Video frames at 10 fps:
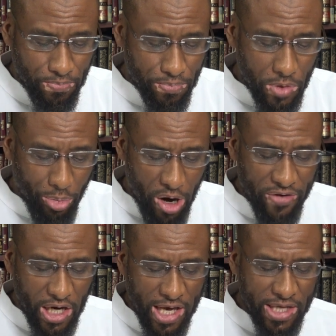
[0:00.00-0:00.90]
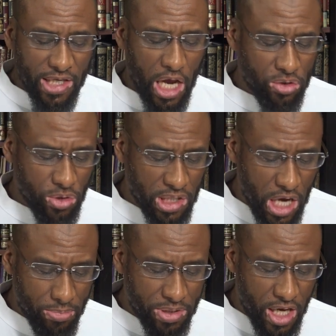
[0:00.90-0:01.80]
the Prophet alayhi
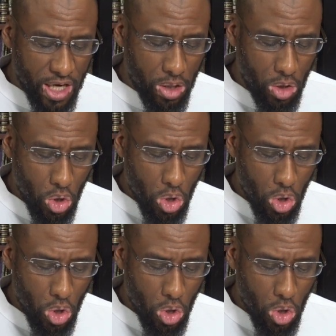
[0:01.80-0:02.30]
wasallam said,